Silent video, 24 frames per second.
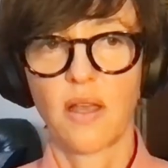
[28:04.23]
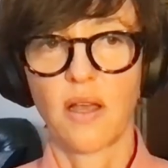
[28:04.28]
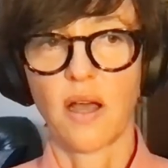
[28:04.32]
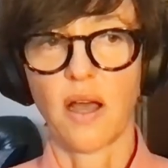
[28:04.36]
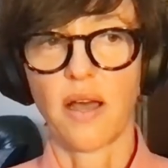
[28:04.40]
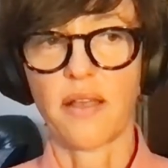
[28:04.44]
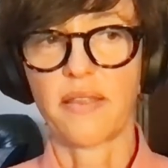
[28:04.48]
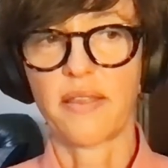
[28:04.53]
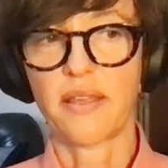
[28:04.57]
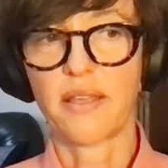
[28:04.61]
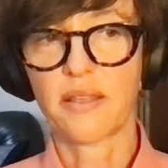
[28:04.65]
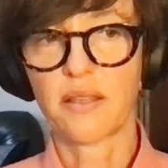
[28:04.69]

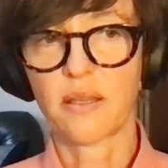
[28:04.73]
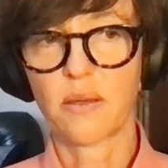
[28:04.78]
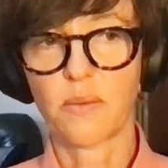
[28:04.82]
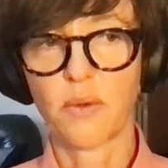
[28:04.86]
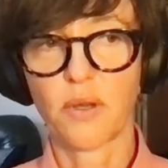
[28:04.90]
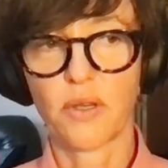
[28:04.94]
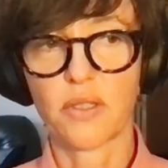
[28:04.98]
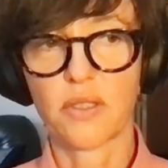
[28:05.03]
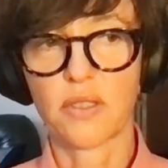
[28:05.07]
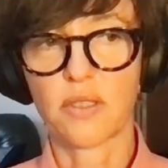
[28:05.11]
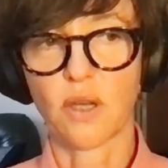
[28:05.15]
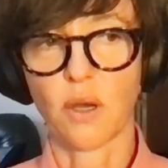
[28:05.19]
I think the
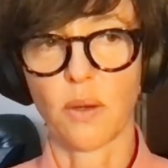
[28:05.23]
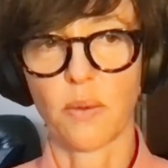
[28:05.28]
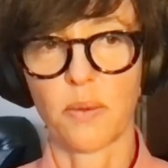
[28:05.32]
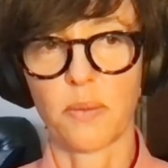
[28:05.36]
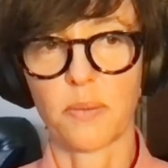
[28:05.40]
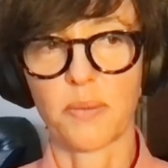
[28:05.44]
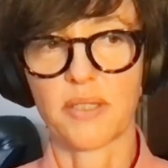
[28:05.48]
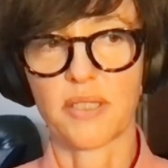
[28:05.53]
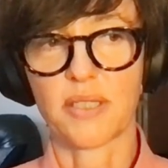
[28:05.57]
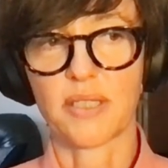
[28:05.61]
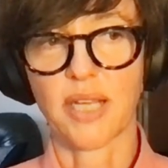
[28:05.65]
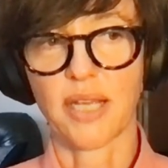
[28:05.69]
most common
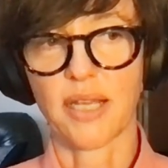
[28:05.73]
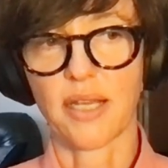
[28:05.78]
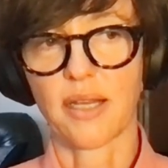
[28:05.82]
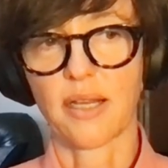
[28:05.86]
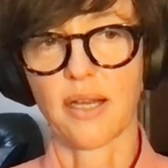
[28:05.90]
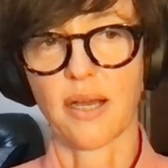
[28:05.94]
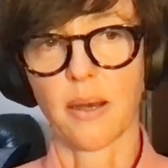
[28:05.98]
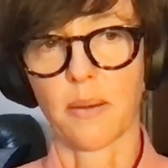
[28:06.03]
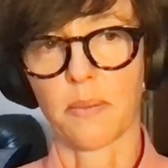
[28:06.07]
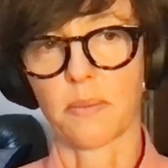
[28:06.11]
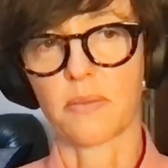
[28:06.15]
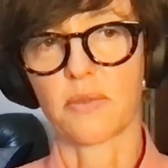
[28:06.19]
mistake
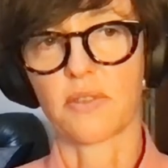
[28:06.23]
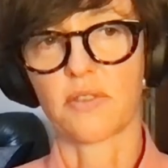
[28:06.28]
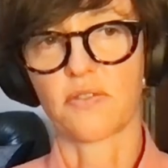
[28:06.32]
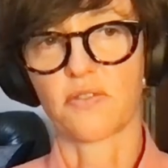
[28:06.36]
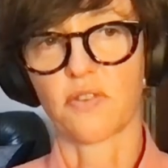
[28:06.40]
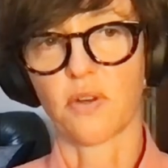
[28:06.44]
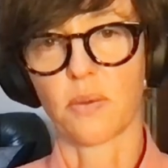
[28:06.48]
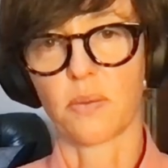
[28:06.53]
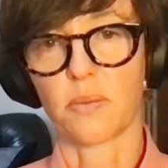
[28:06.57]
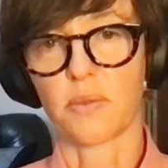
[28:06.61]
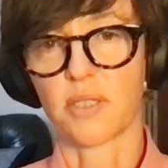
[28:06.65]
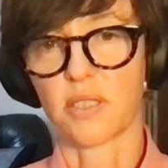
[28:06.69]
comes from